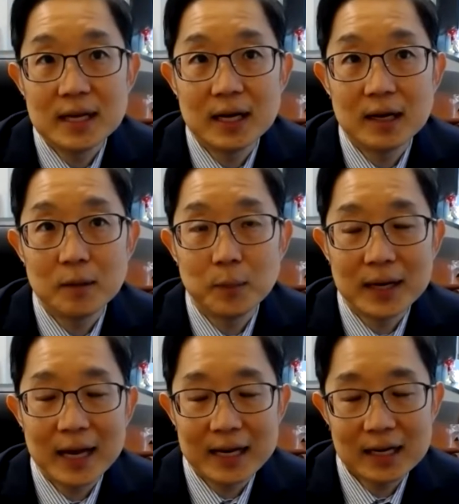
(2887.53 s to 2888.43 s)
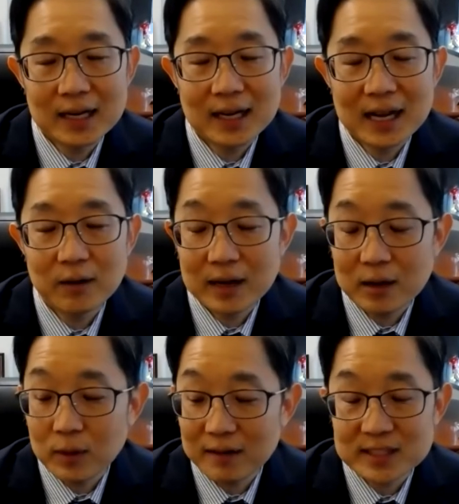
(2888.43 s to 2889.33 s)
Um, but I, I, I,
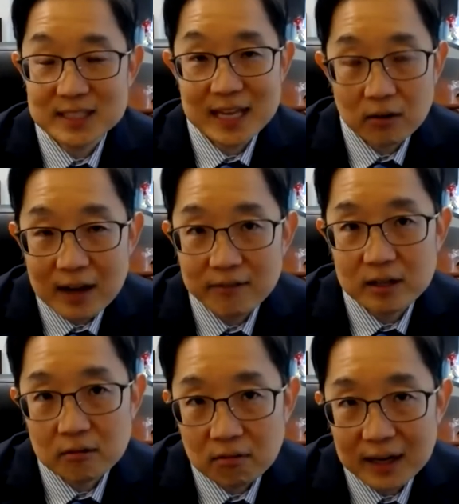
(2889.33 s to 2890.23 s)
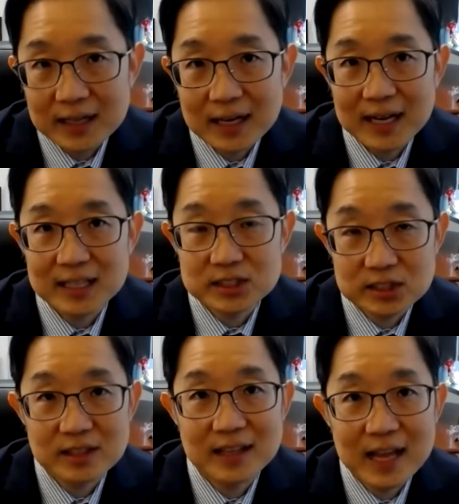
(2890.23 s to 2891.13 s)
would have to say I don't have a great answer
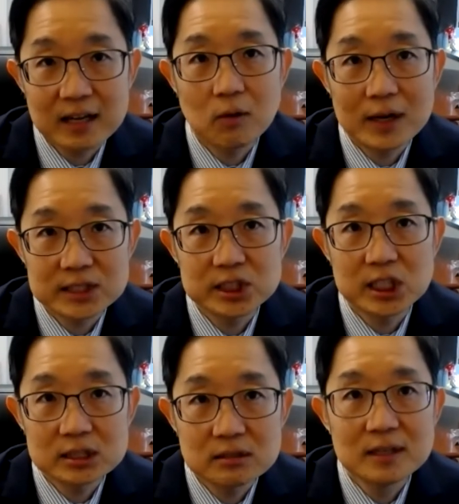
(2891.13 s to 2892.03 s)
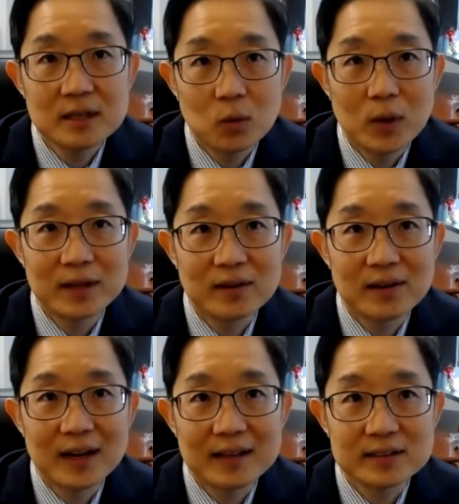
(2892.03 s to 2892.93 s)
to that question, whether or
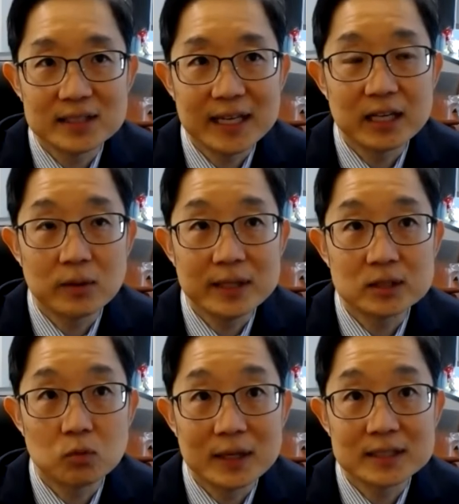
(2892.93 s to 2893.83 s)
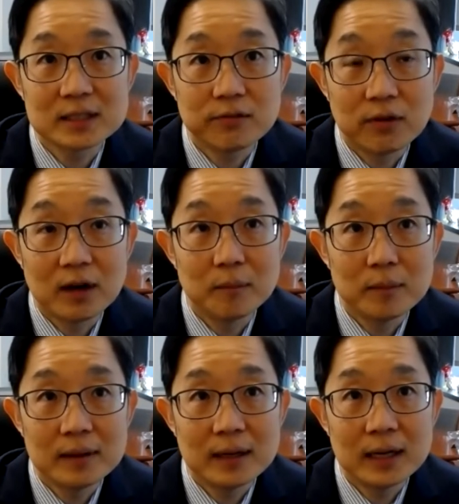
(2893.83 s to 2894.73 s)
not there's increased risk from
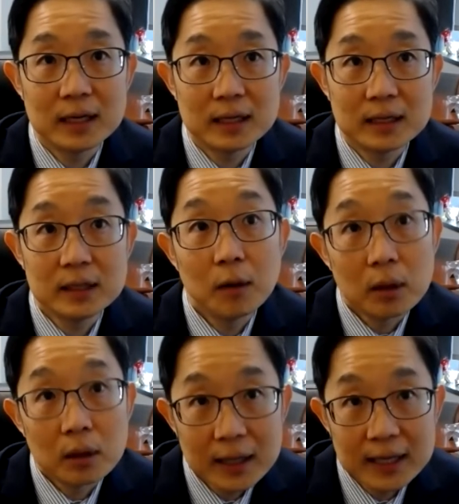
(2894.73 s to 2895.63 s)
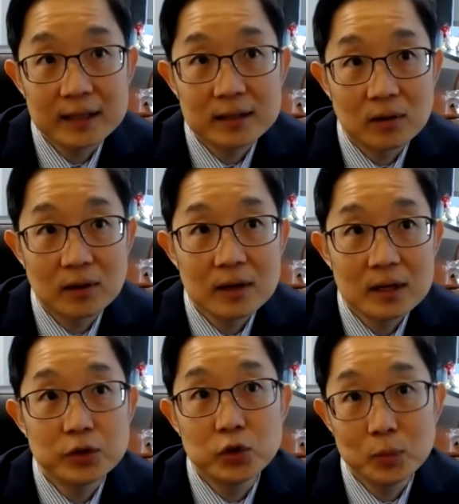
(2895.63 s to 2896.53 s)
uh, a double hit or
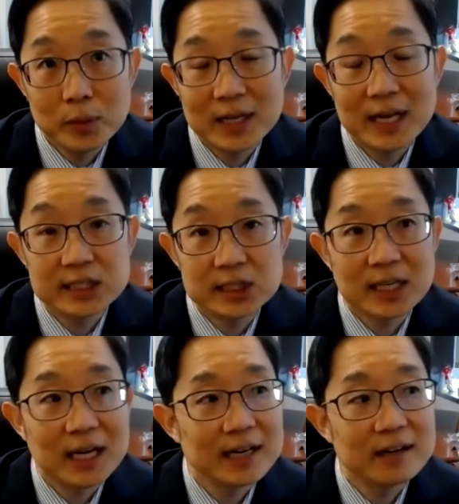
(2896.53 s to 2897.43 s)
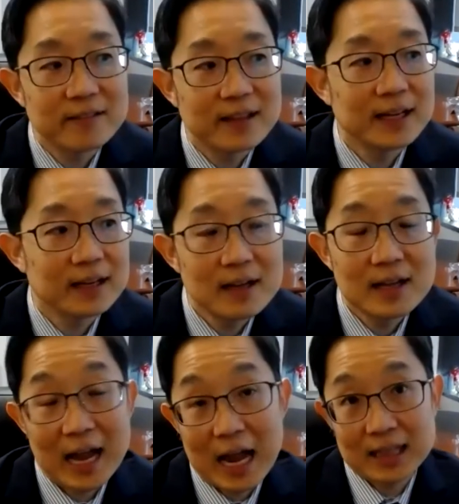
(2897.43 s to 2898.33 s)
two mutation kind of thing.
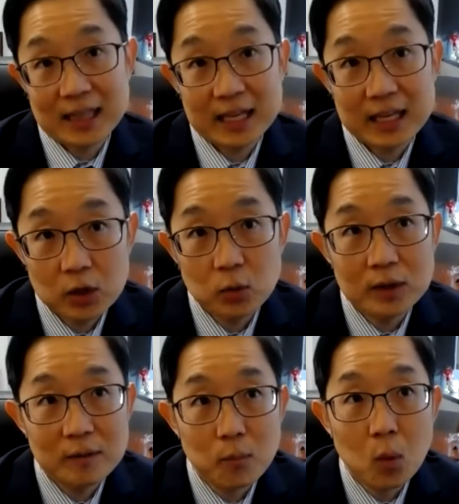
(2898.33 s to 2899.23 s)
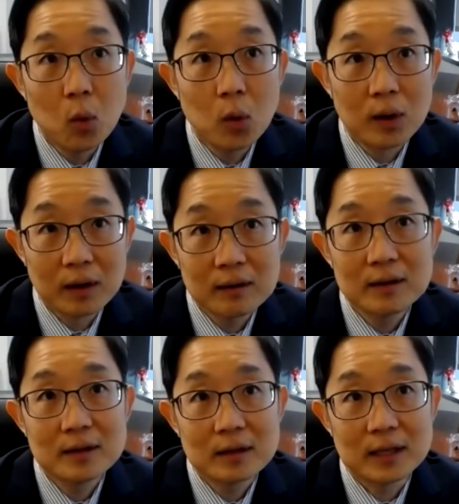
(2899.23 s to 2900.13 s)
I think you would more
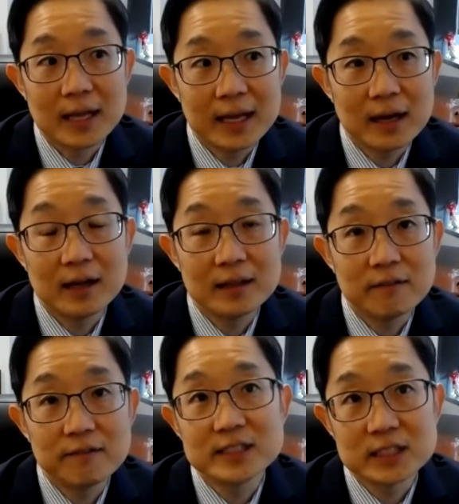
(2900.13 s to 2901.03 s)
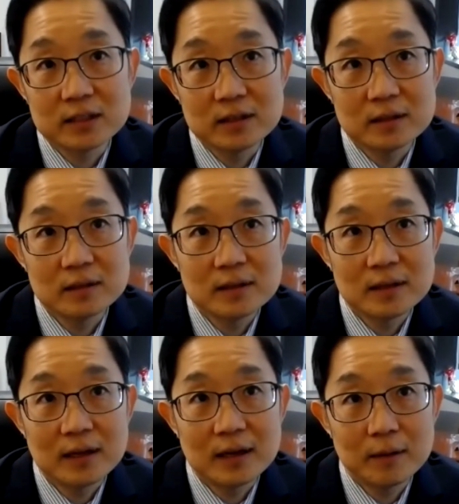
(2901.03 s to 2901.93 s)
lay on the physical
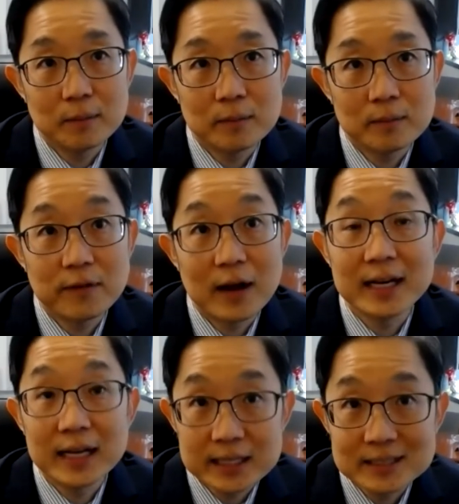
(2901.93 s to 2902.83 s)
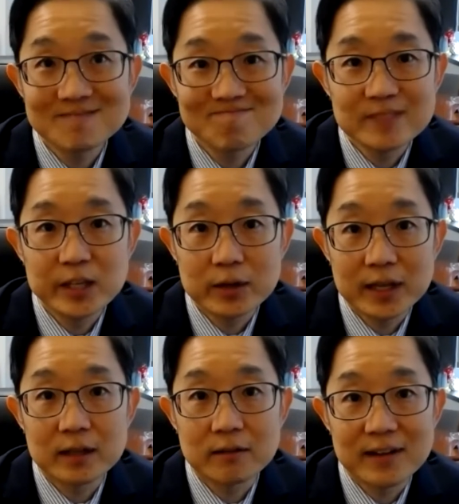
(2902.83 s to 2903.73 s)
um, findings, you know, the
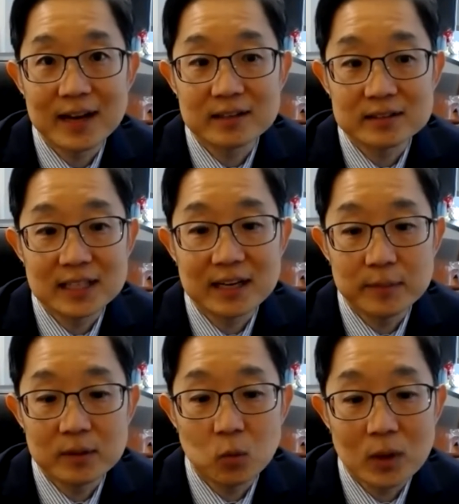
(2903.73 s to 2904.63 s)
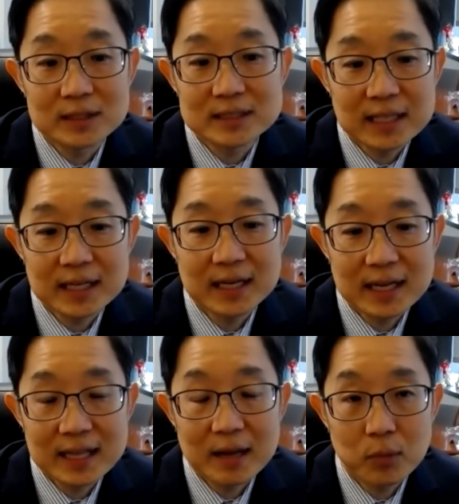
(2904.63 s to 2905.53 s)
other factors that have been well studied at
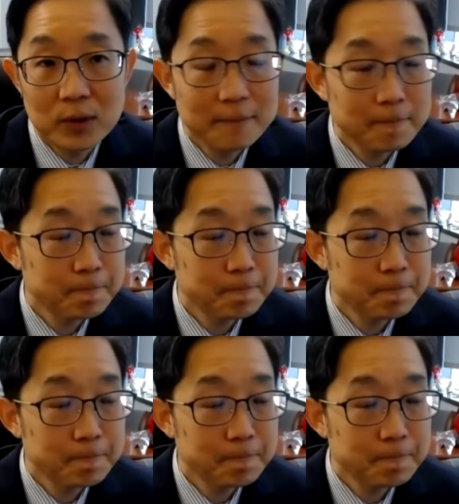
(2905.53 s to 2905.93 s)
that point.